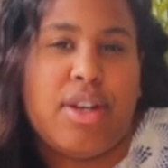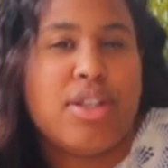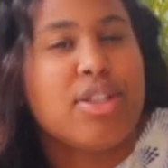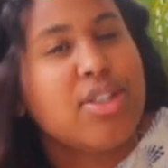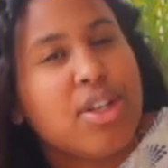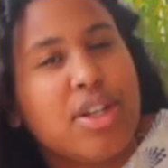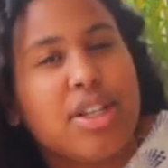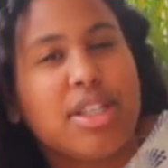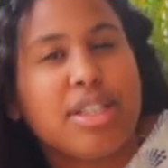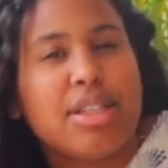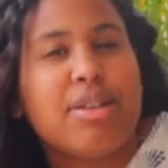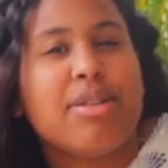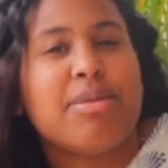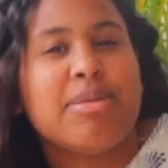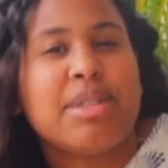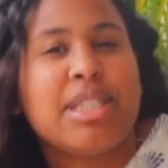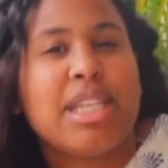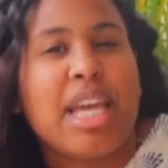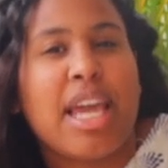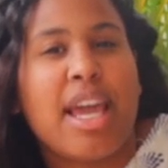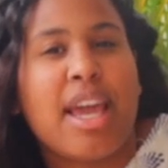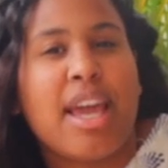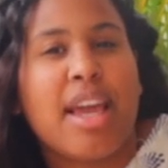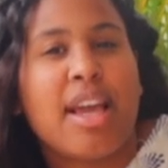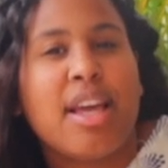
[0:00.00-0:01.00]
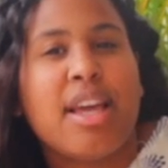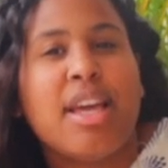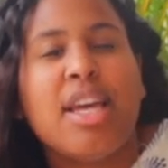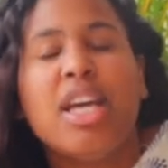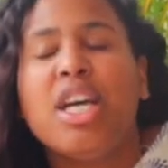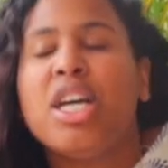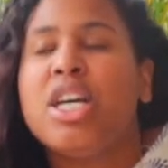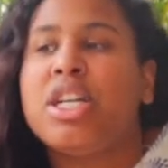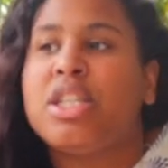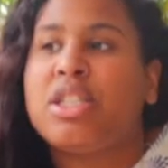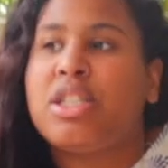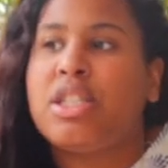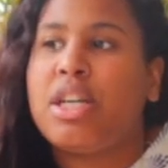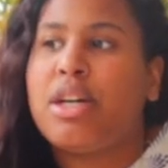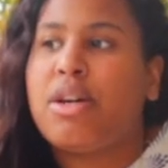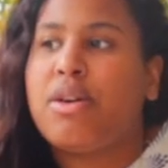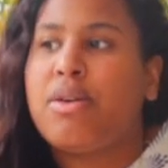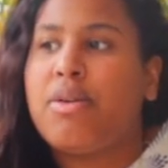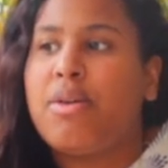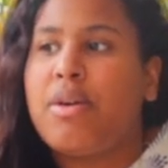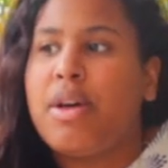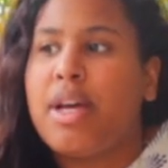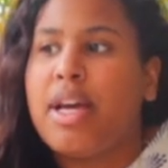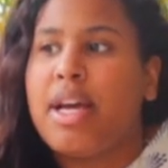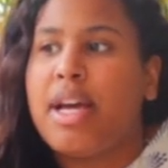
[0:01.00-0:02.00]
Do you understand what I'm saying?
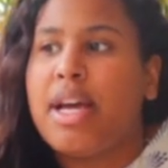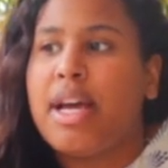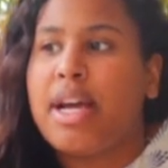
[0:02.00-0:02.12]
So,